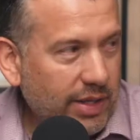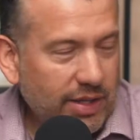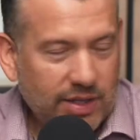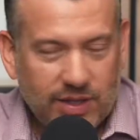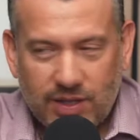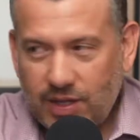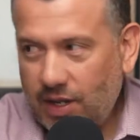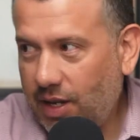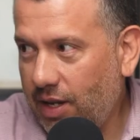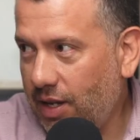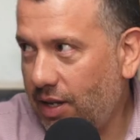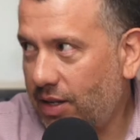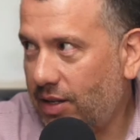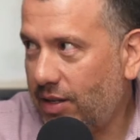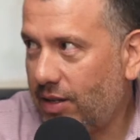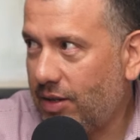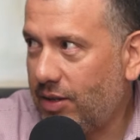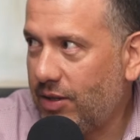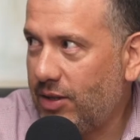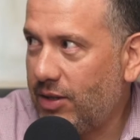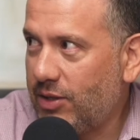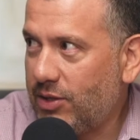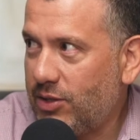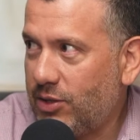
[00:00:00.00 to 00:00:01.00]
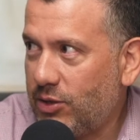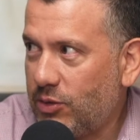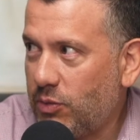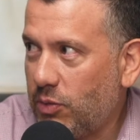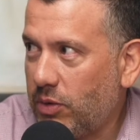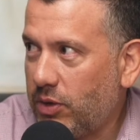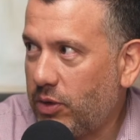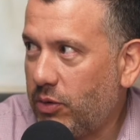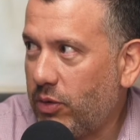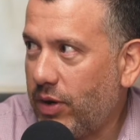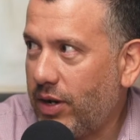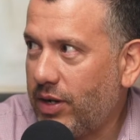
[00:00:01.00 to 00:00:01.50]
say this is
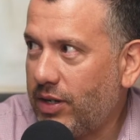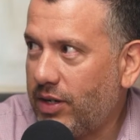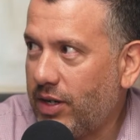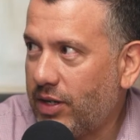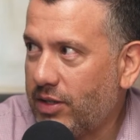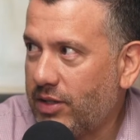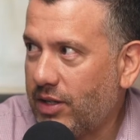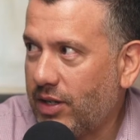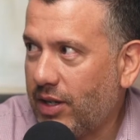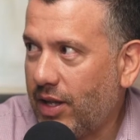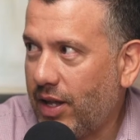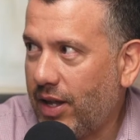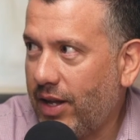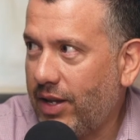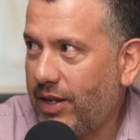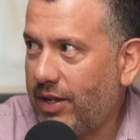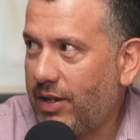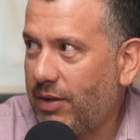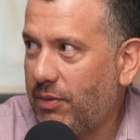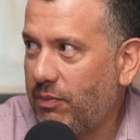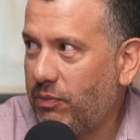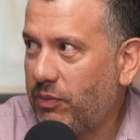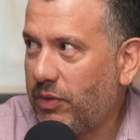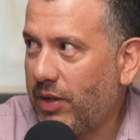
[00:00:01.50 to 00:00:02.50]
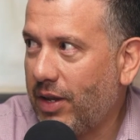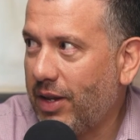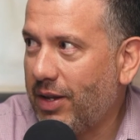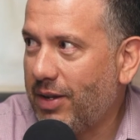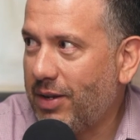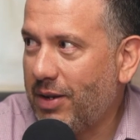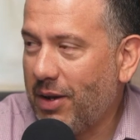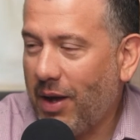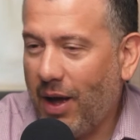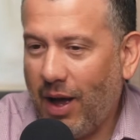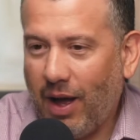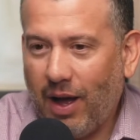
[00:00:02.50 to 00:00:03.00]
what Greg doesn't like,
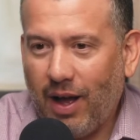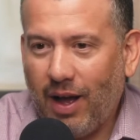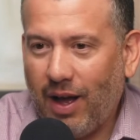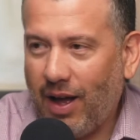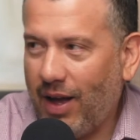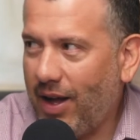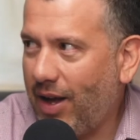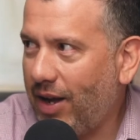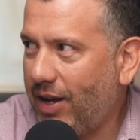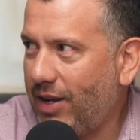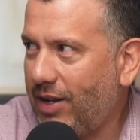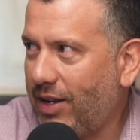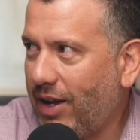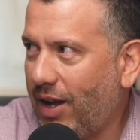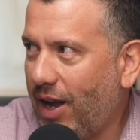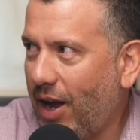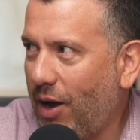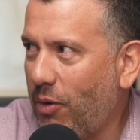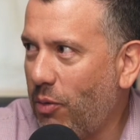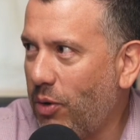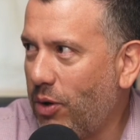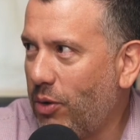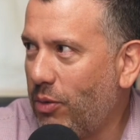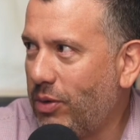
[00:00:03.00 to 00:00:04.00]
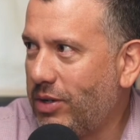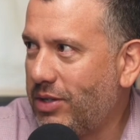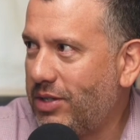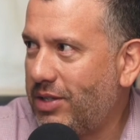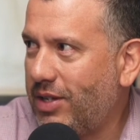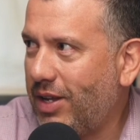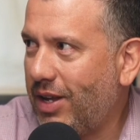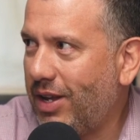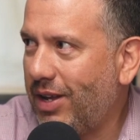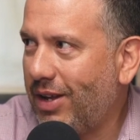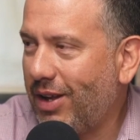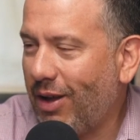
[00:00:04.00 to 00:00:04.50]
and I would always
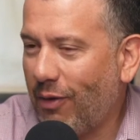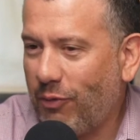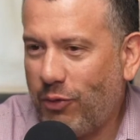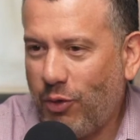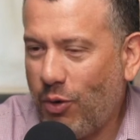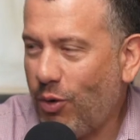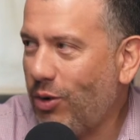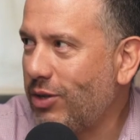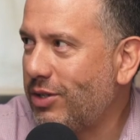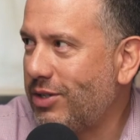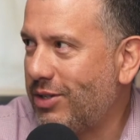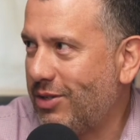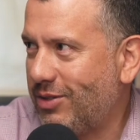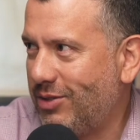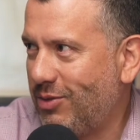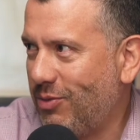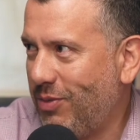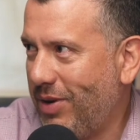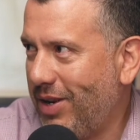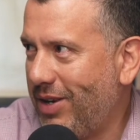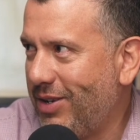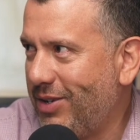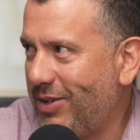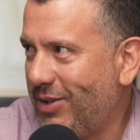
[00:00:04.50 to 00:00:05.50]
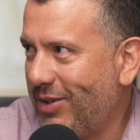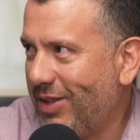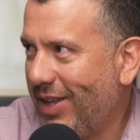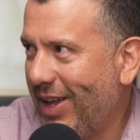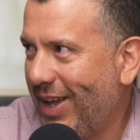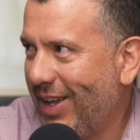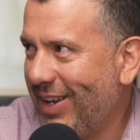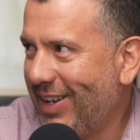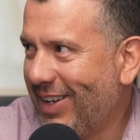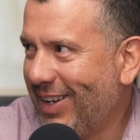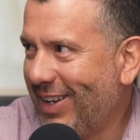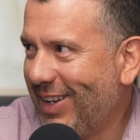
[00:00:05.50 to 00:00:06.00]
say, of course there's a way to do
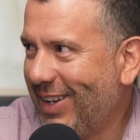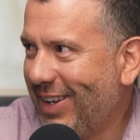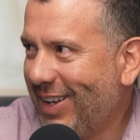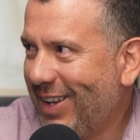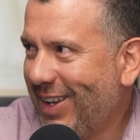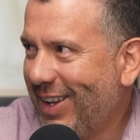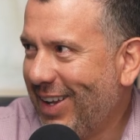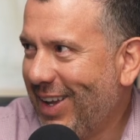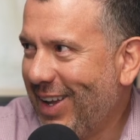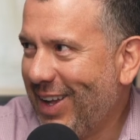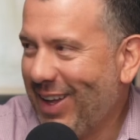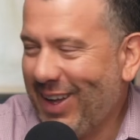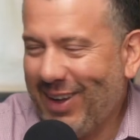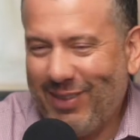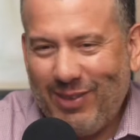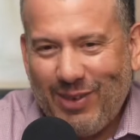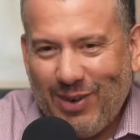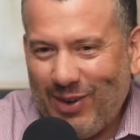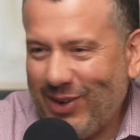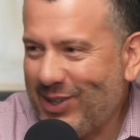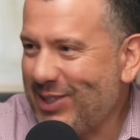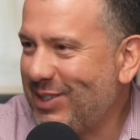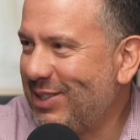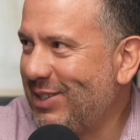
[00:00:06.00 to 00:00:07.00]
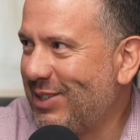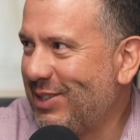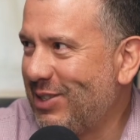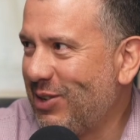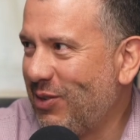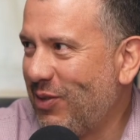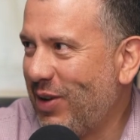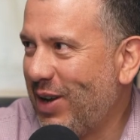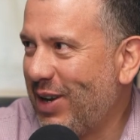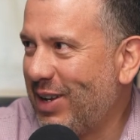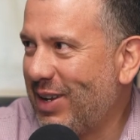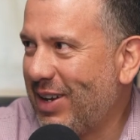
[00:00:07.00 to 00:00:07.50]
that. Of course there's a
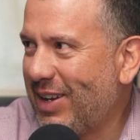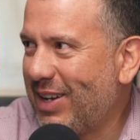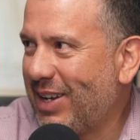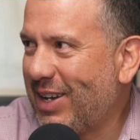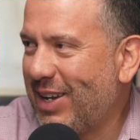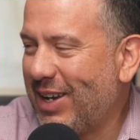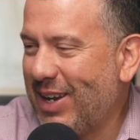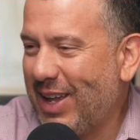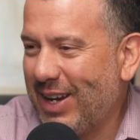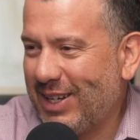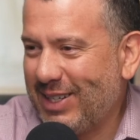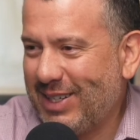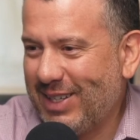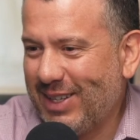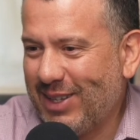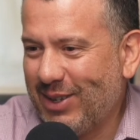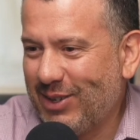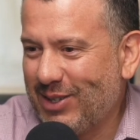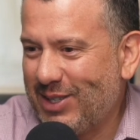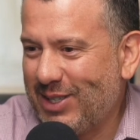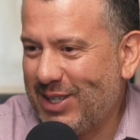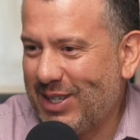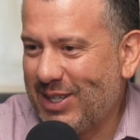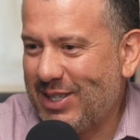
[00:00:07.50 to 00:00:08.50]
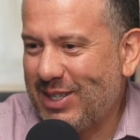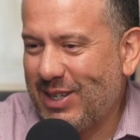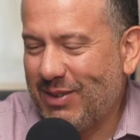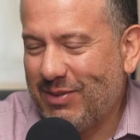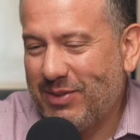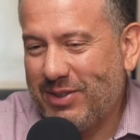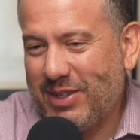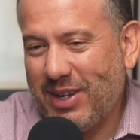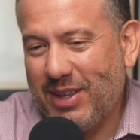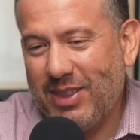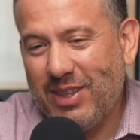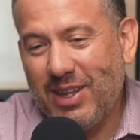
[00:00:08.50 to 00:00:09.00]
way to connect those
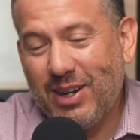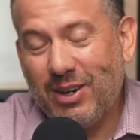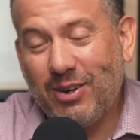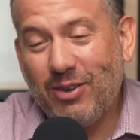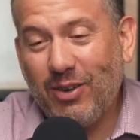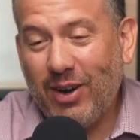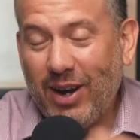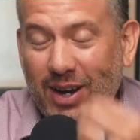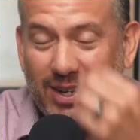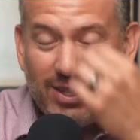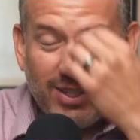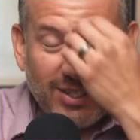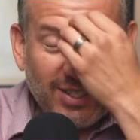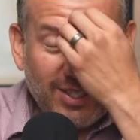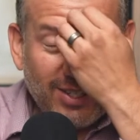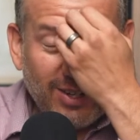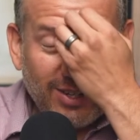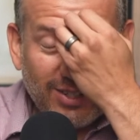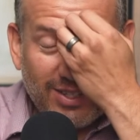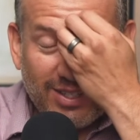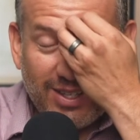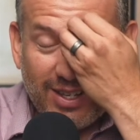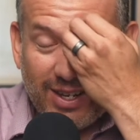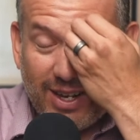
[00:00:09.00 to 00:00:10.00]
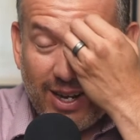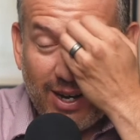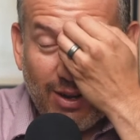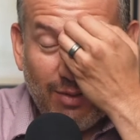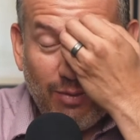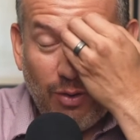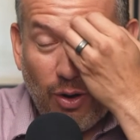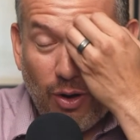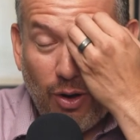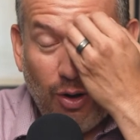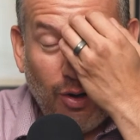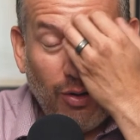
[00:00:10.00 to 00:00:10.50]
systems. And then Greg just starts thinking
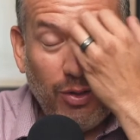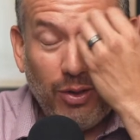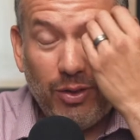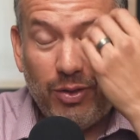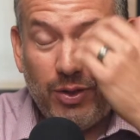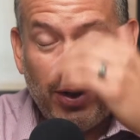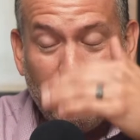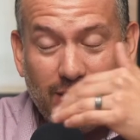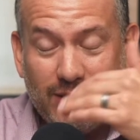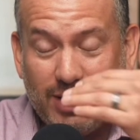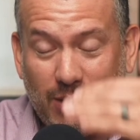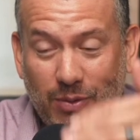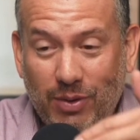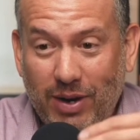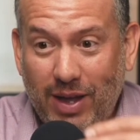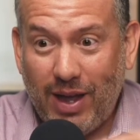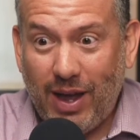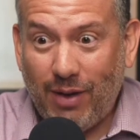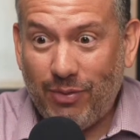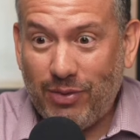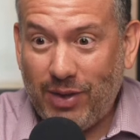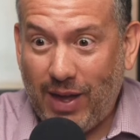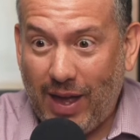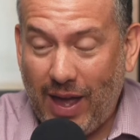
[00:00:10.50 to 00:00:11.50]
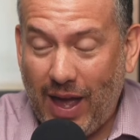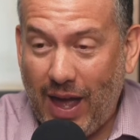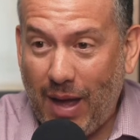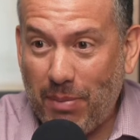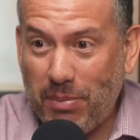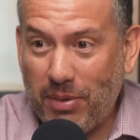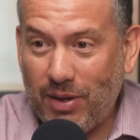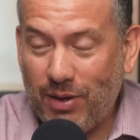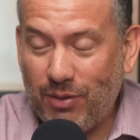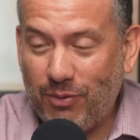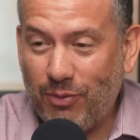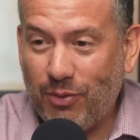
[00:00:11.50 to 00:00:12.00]
of all the things that would have to
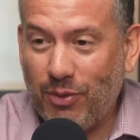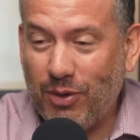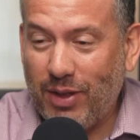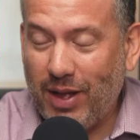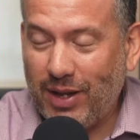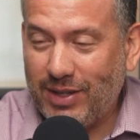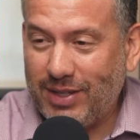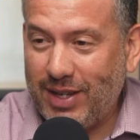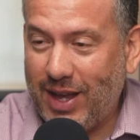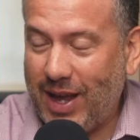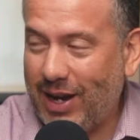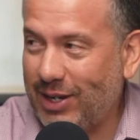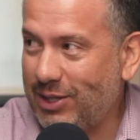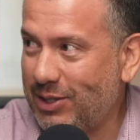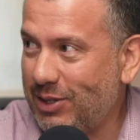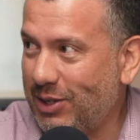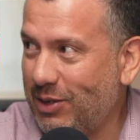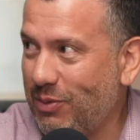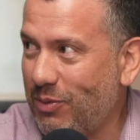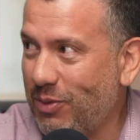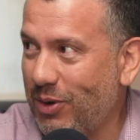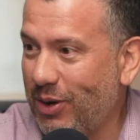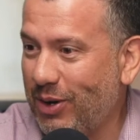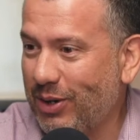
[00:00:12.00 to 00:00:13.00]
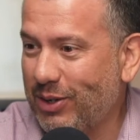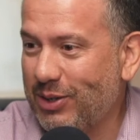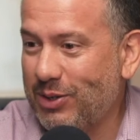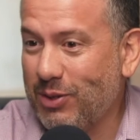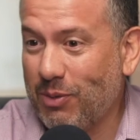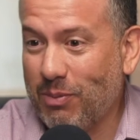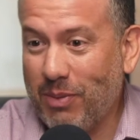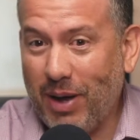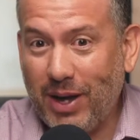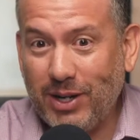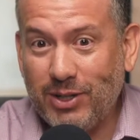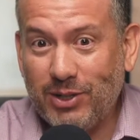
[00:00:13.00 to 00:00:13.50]
happen for that to actually work. So
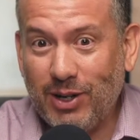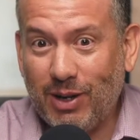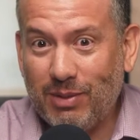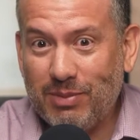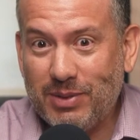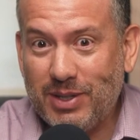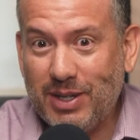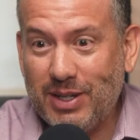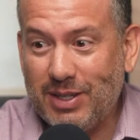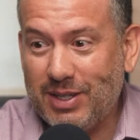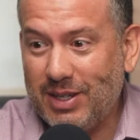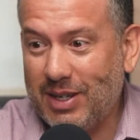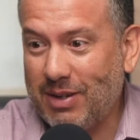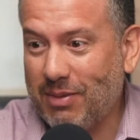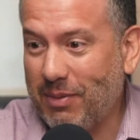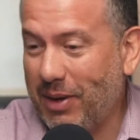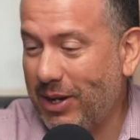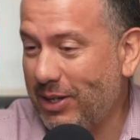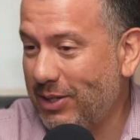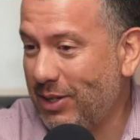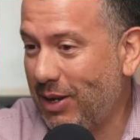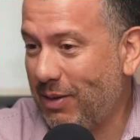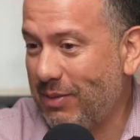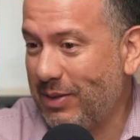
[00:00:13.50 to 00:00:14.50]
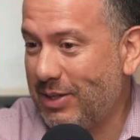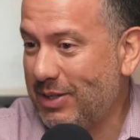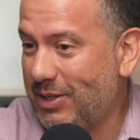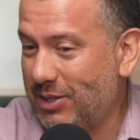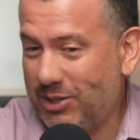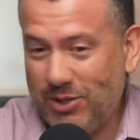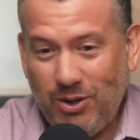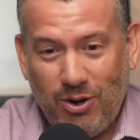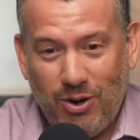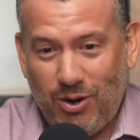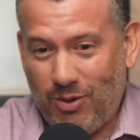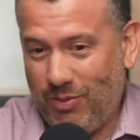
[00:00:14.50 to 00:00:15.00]
my job's easy. My job is,
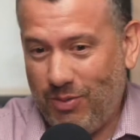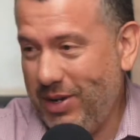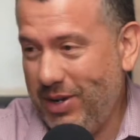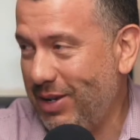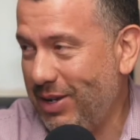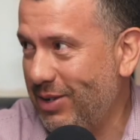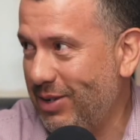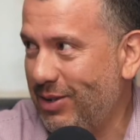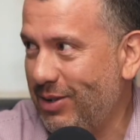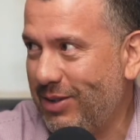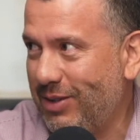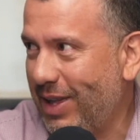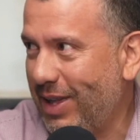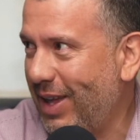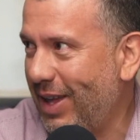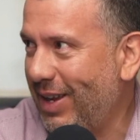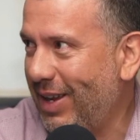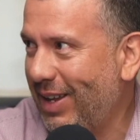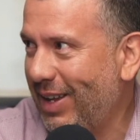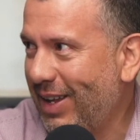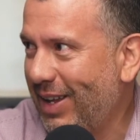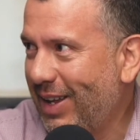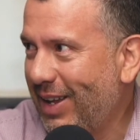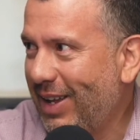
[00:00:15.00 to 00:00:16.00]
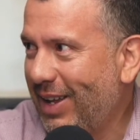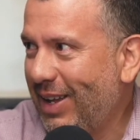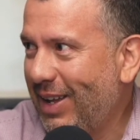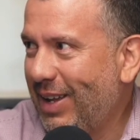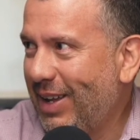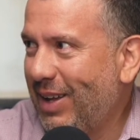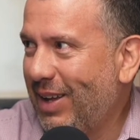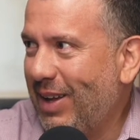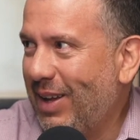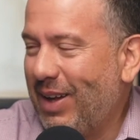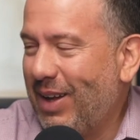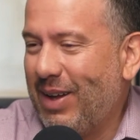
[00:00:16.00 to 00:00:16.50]
sure, we can do that.
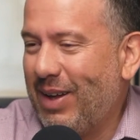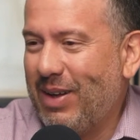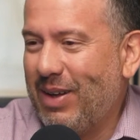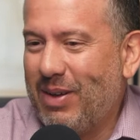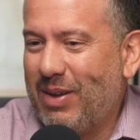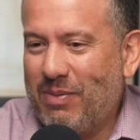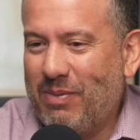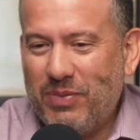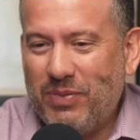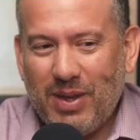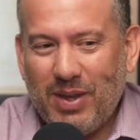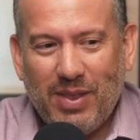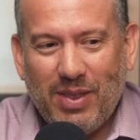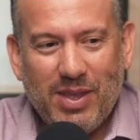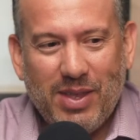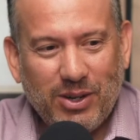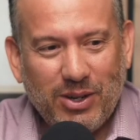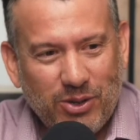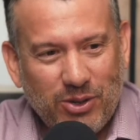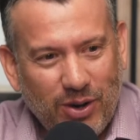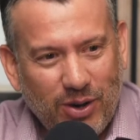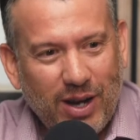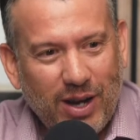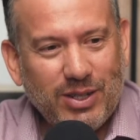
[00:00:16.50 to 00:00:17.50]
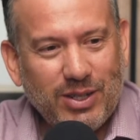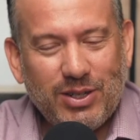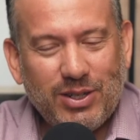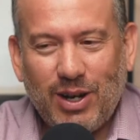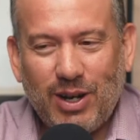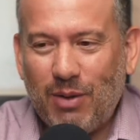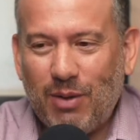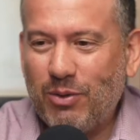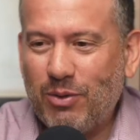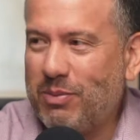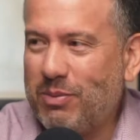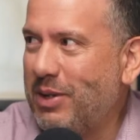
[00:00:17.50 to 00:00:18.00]
And then Greg's
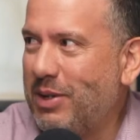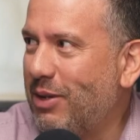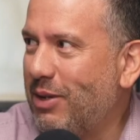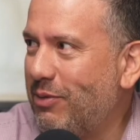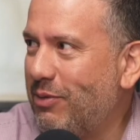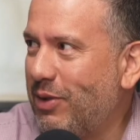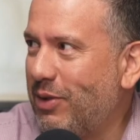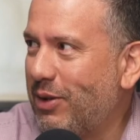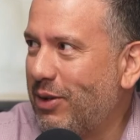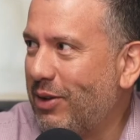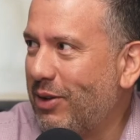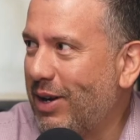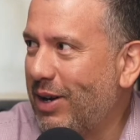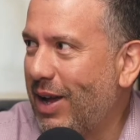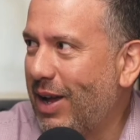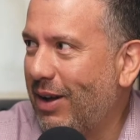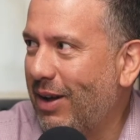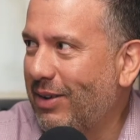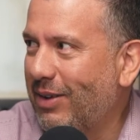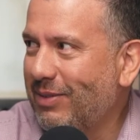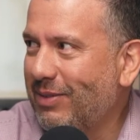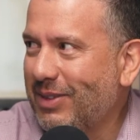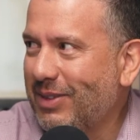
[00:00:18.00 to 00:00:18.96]
job would be to figure it out.